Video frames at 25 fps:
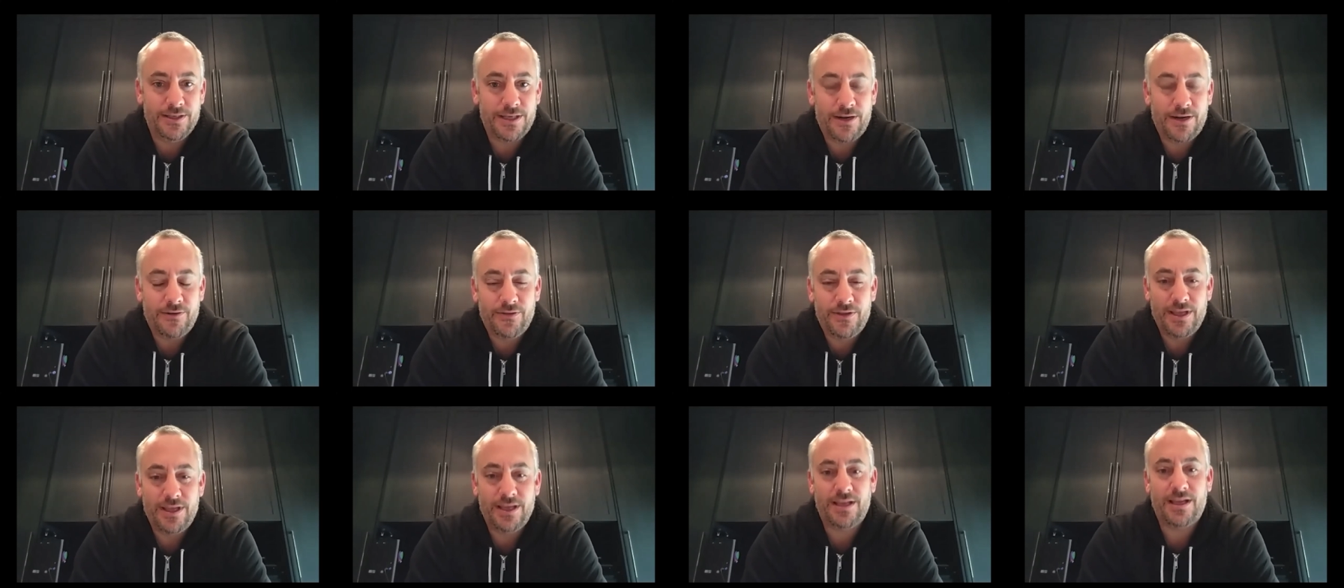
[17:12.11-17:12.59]
I
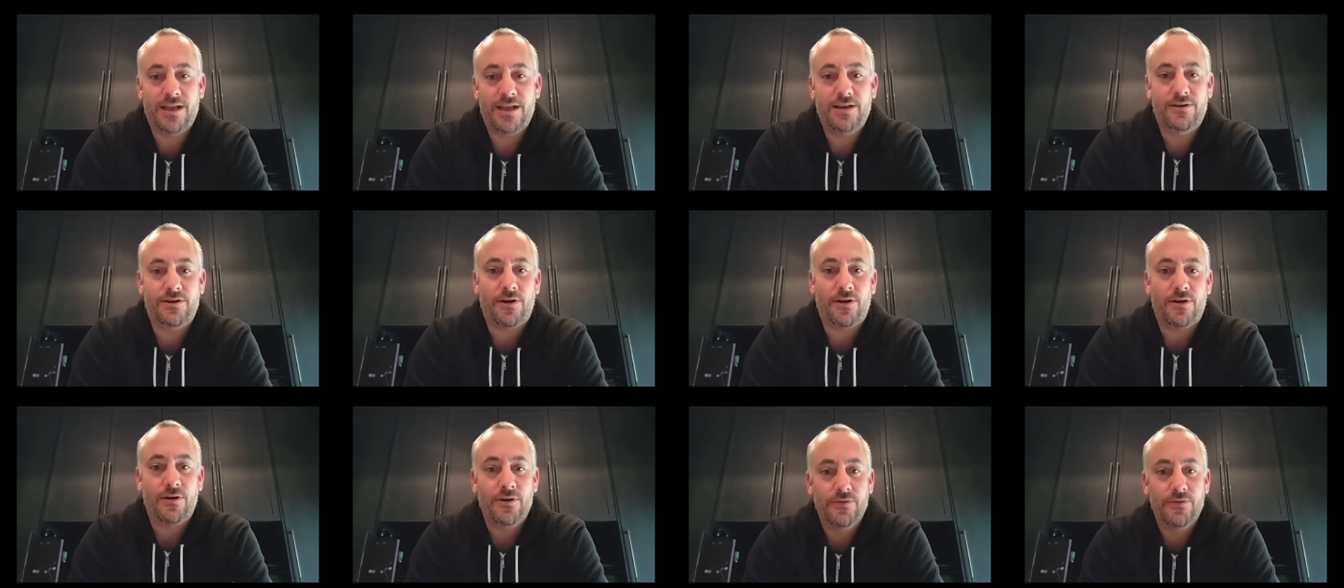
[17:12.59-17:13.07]
don't think I'd
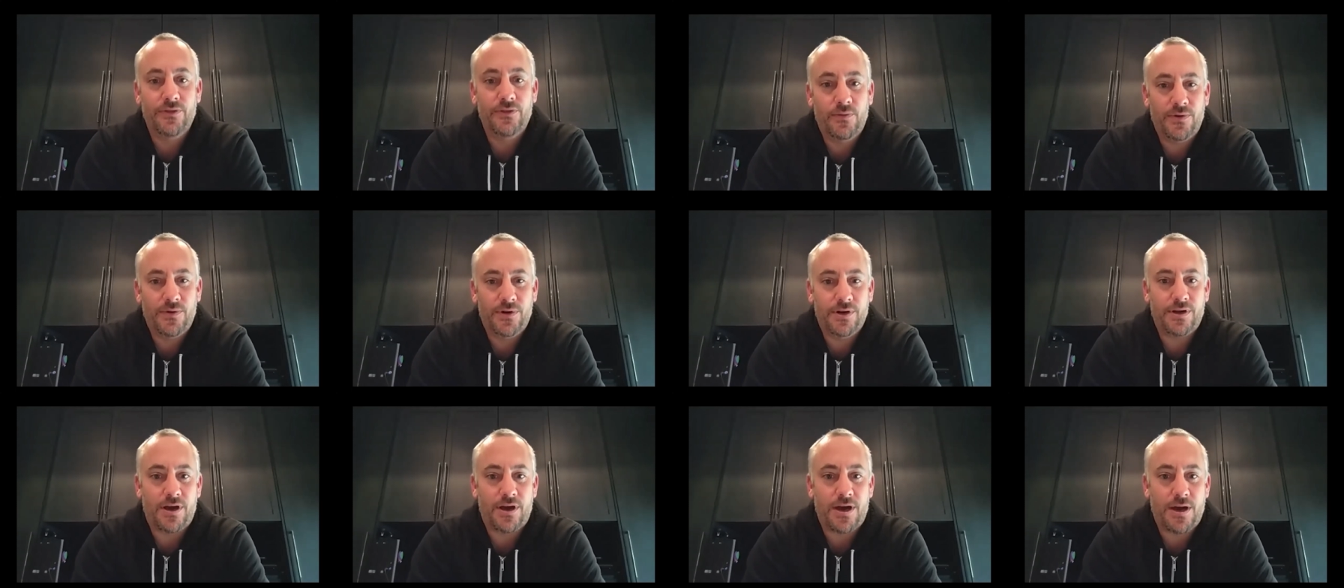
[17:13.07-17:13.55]
heard the
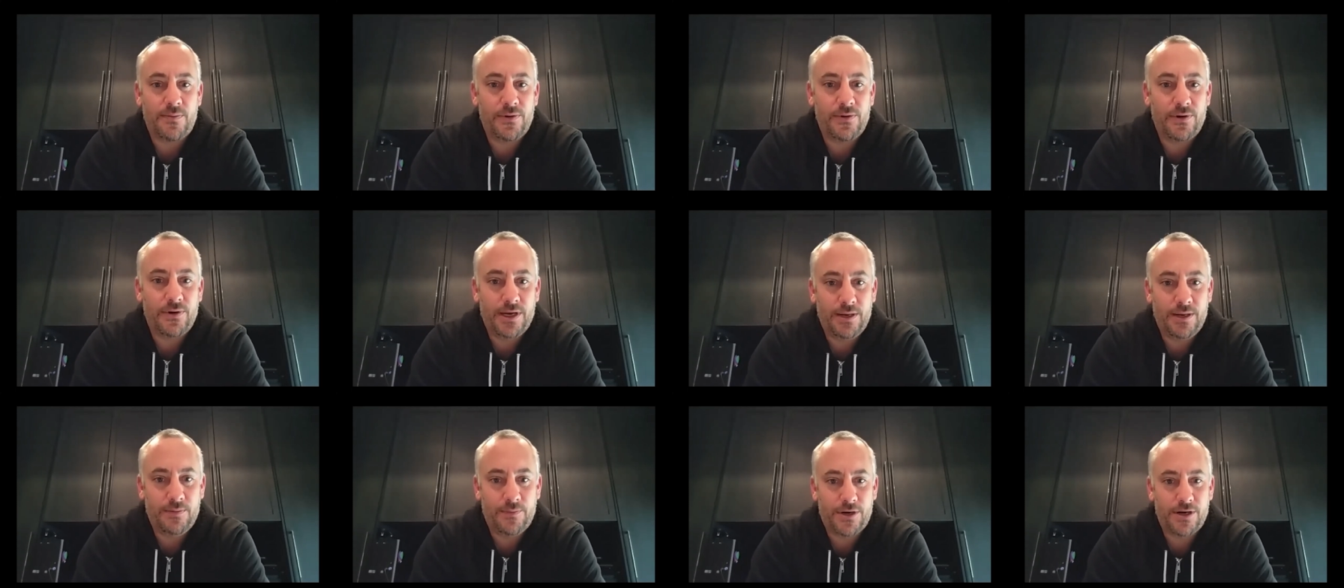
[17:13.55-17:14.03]
word
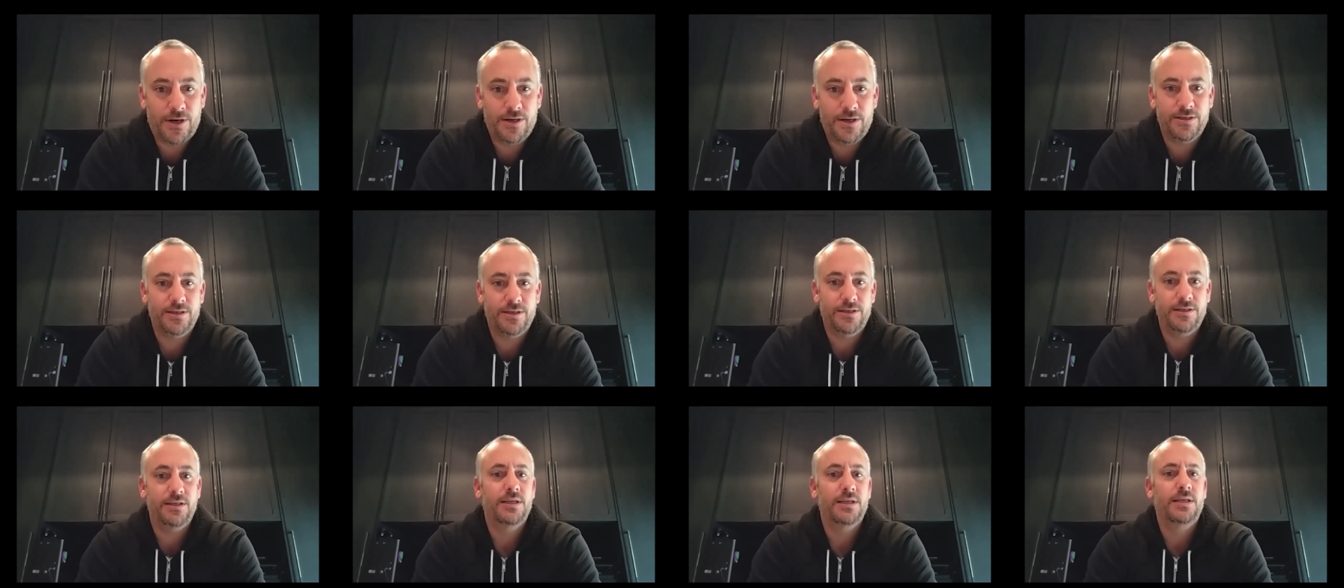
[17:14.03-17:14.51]
operating margin